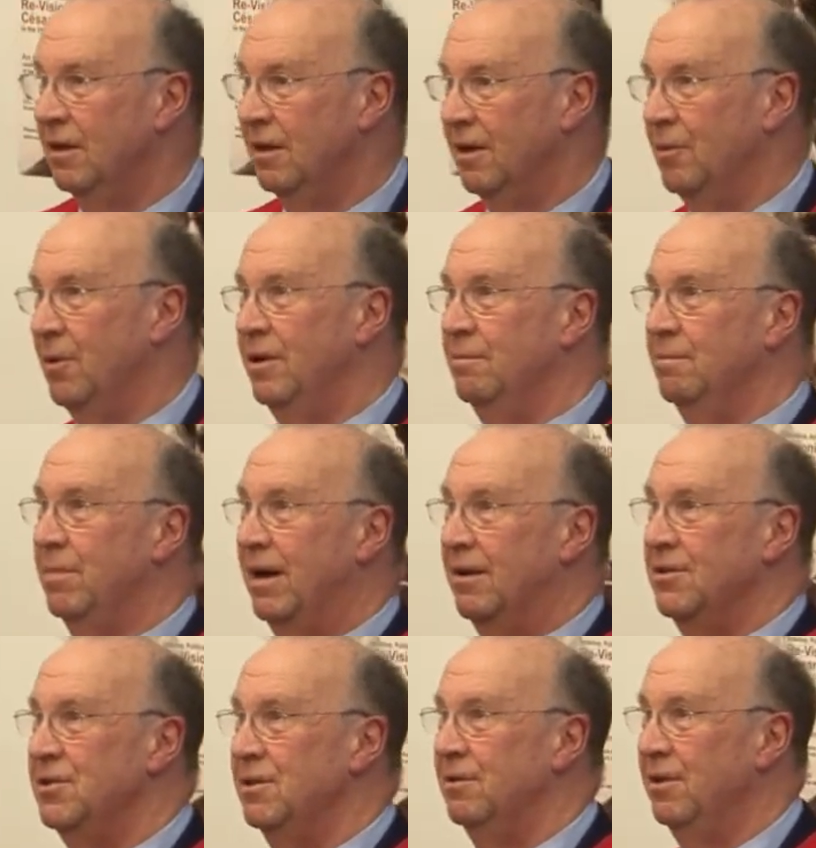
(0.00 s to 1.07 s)
And I won't
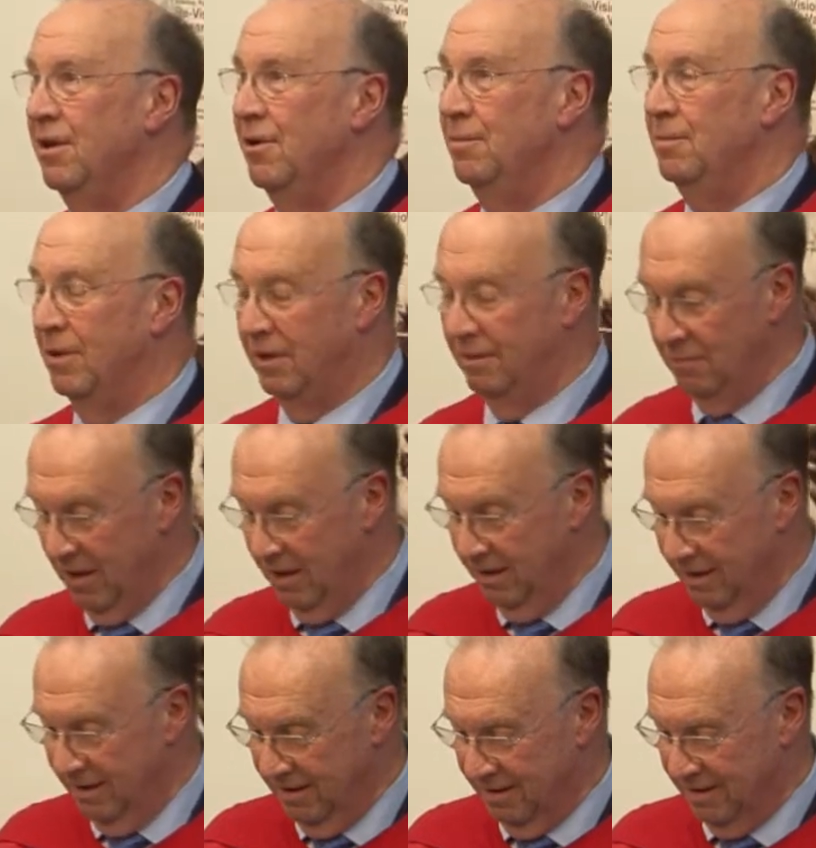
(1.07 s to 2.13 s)
embarrass you, Hugh, by
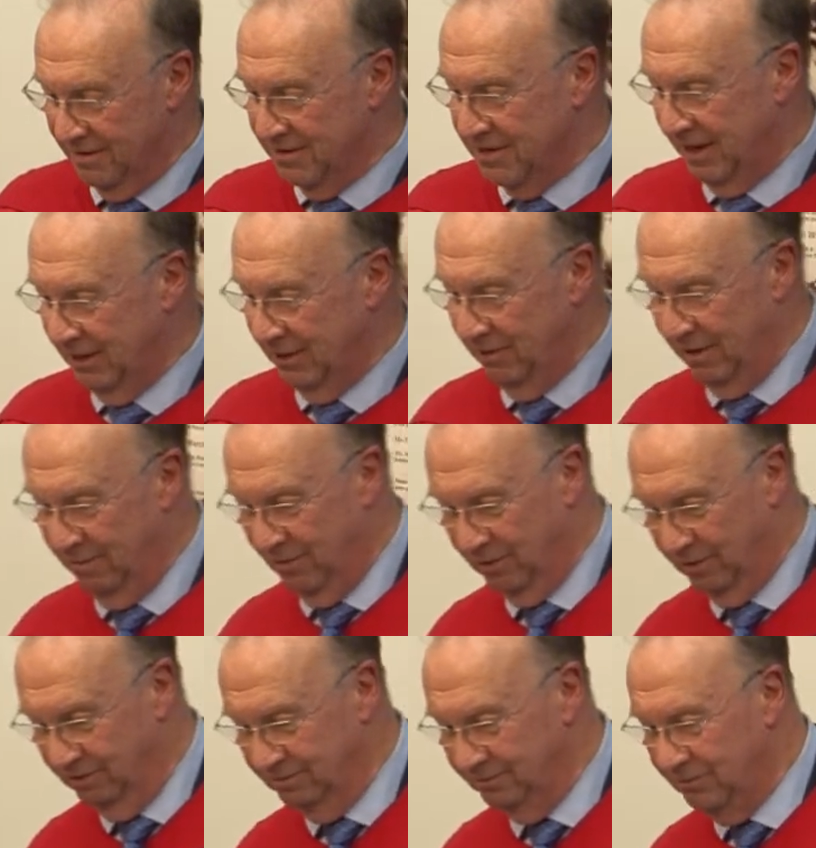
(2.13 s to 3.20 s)
telling you any
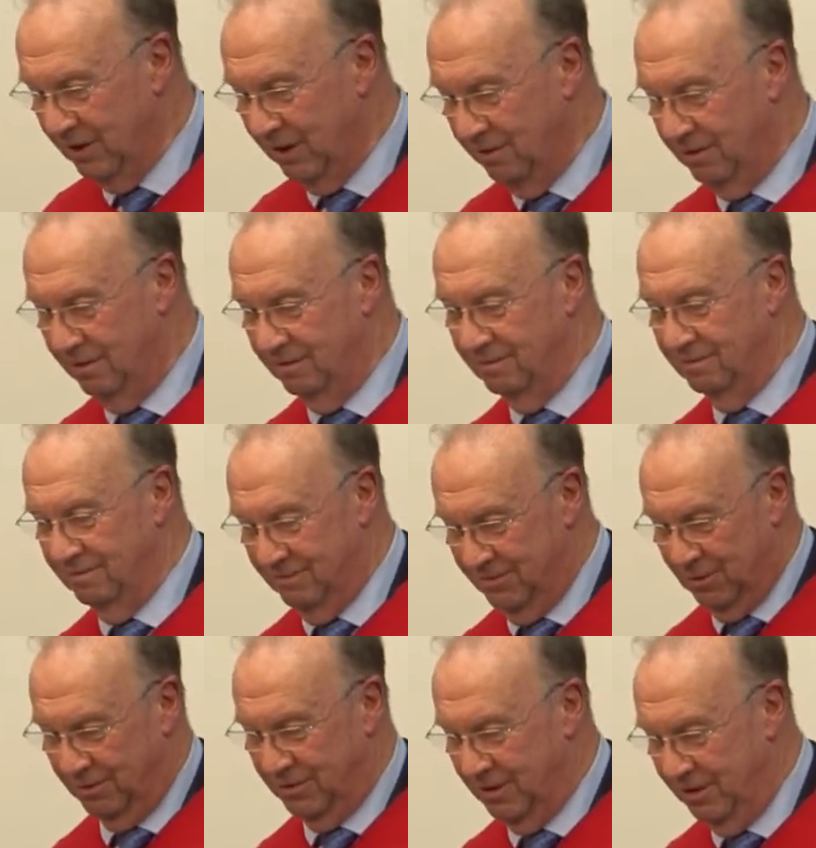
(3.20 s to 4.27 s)
more. You can
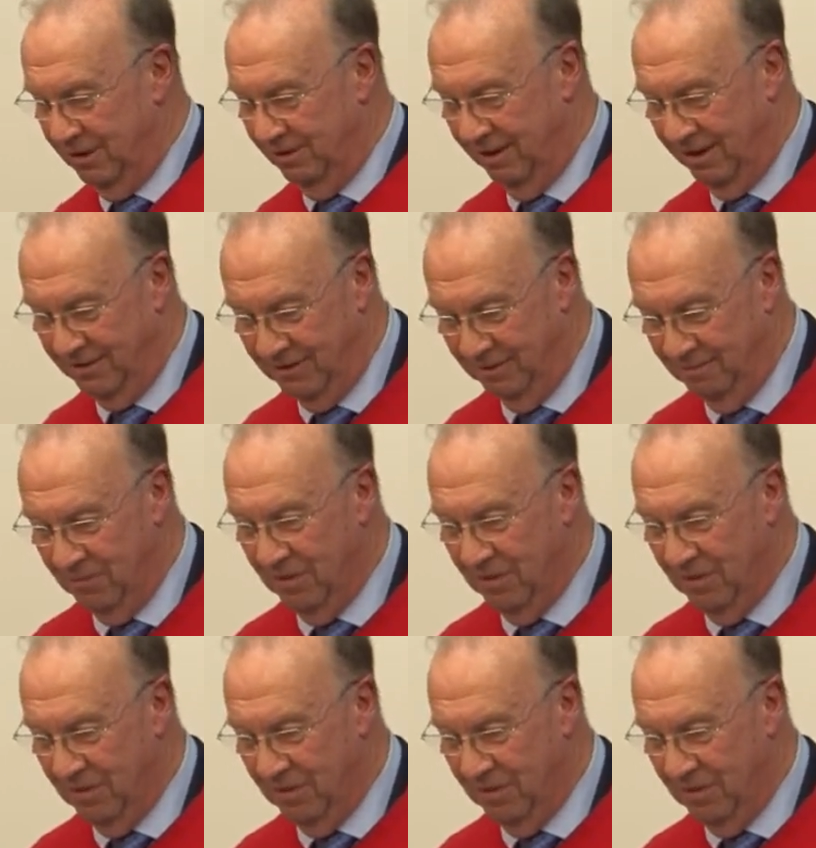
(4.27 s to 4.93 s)
talk to Hugh later.